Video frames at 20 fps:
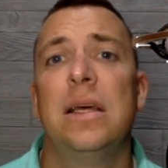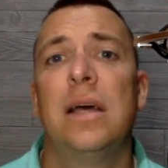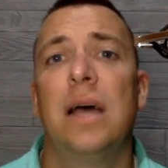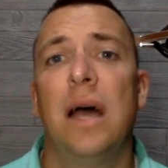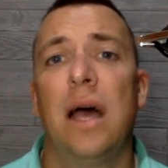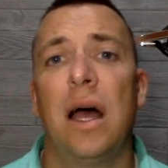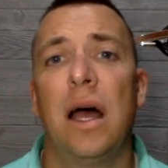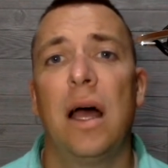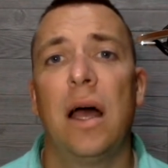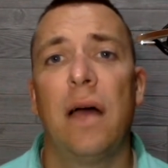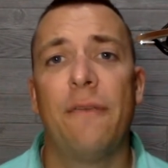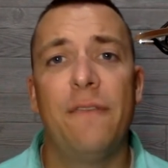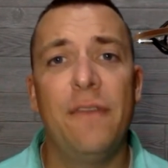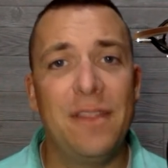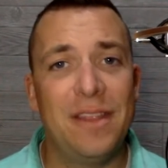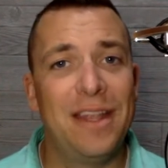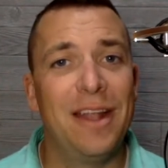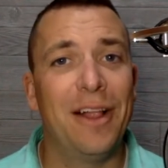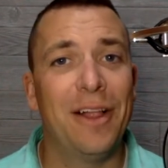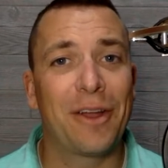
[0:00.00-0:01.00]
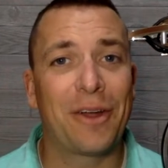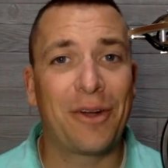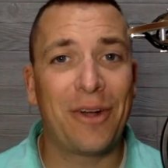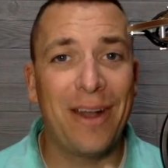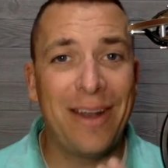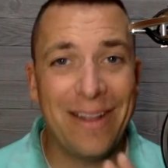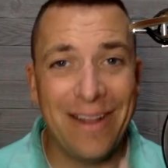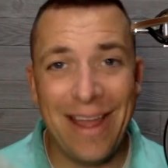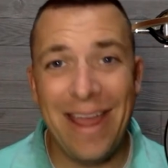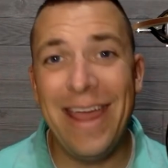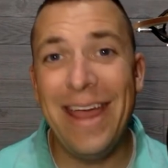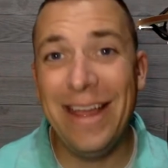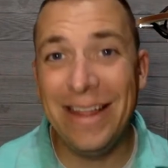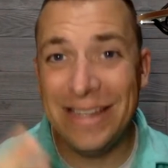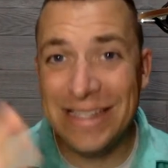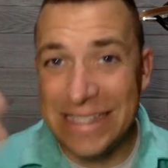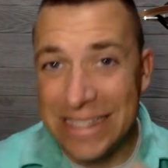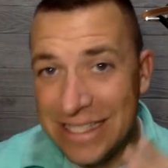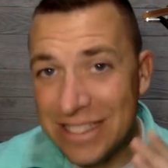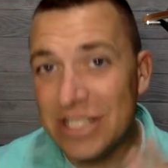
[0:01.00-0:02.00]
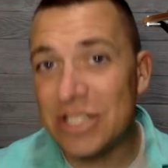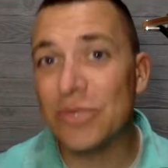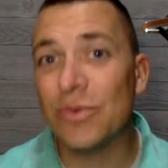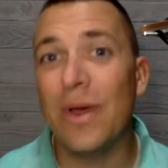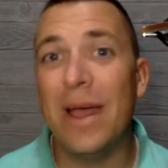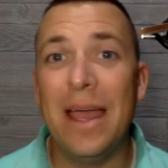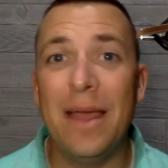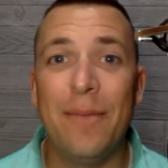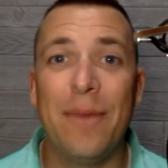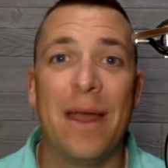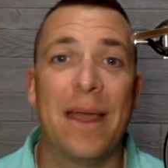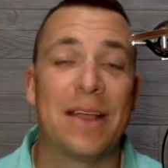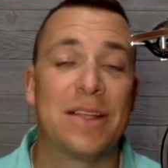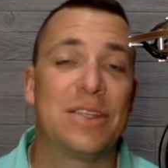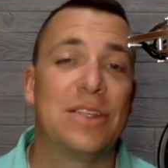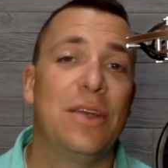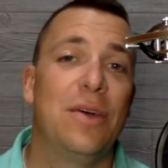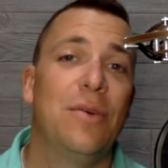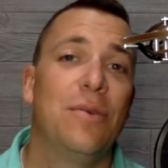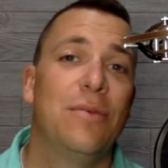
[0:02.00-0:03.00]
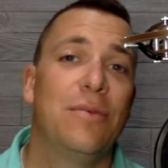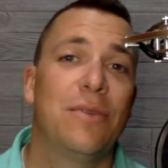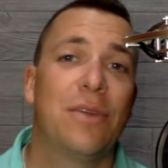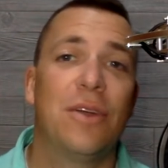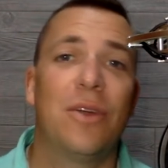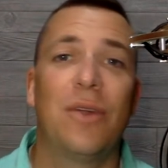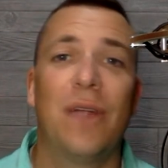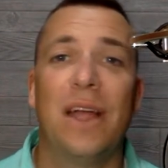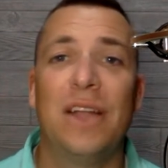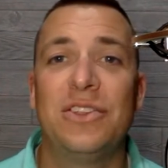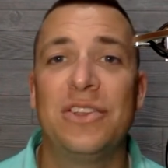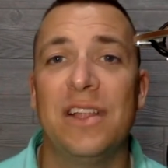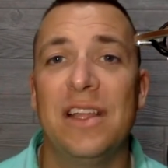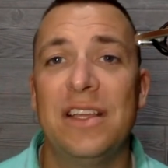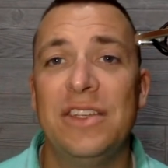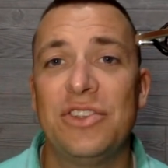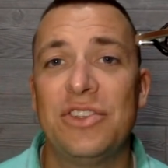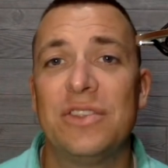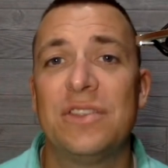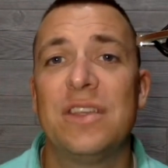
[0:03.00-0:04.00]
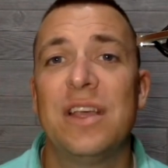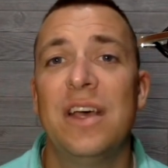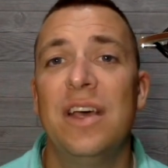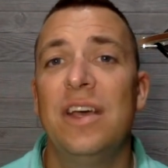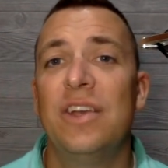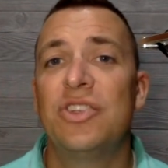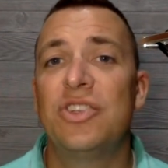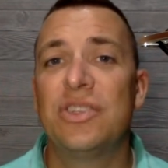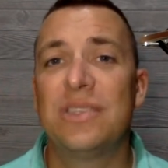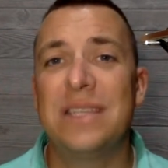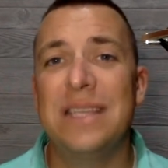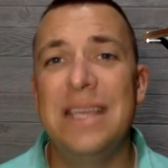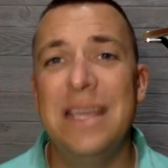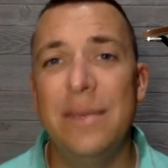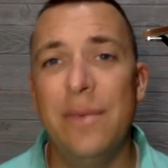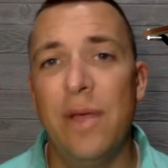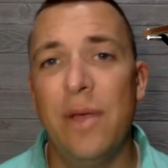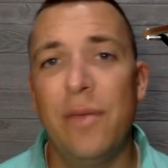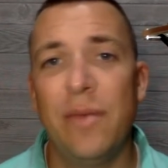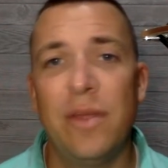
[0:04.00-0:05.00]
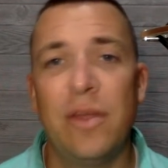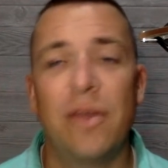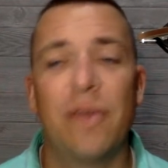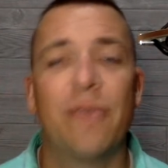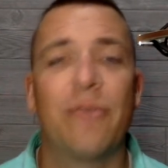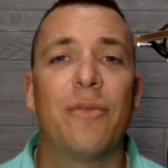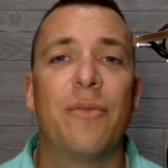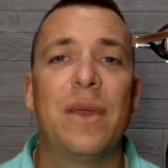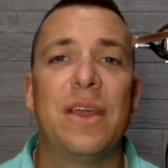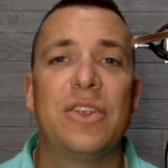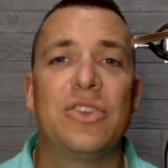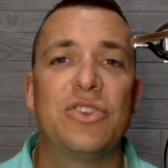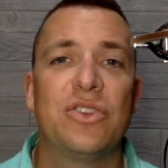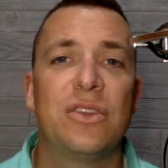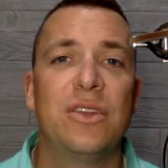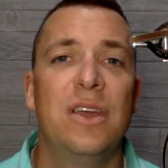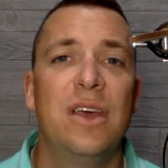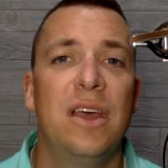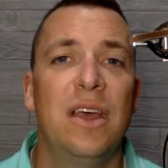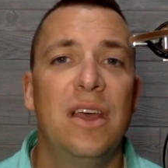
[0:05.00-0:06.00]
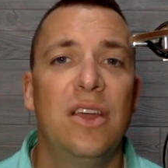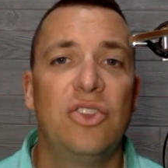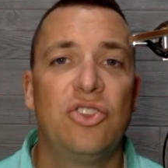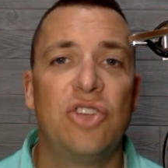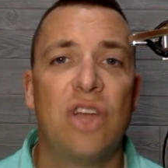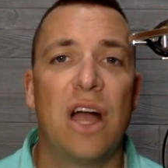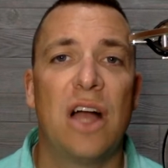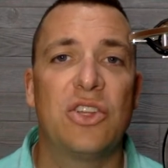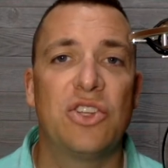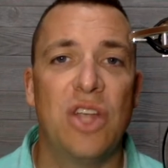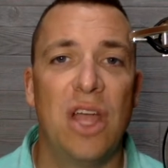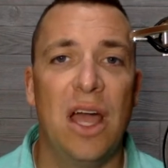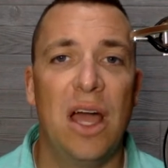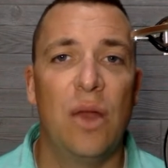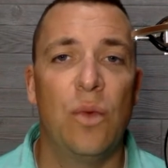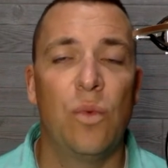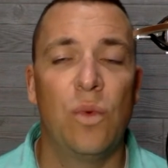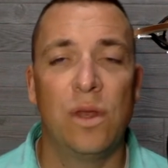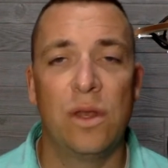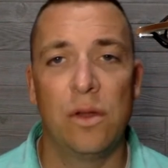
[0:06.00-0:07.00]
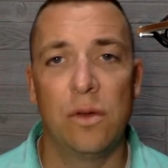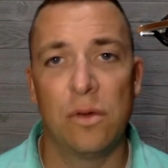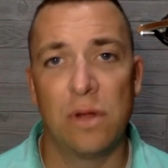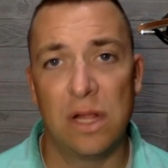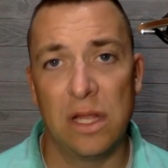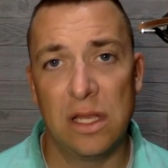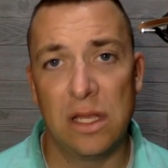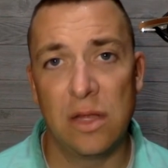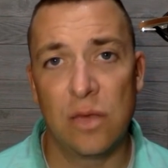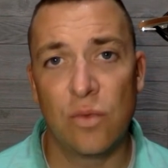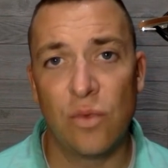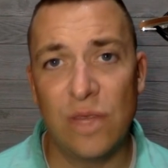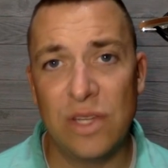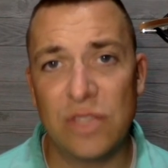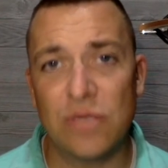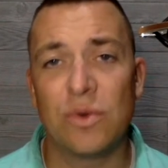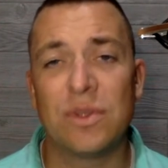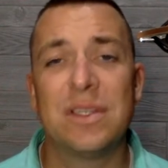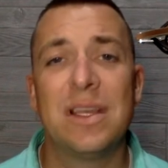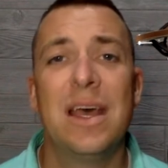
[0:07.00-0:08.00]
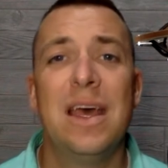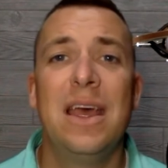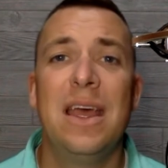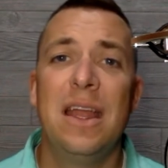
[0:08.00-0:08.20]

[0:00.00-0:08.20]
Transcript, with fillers: uh, a fifty dollar credit and a swag bag. So congratulations. Just email me your information, Josh at Window Cleaning Resource.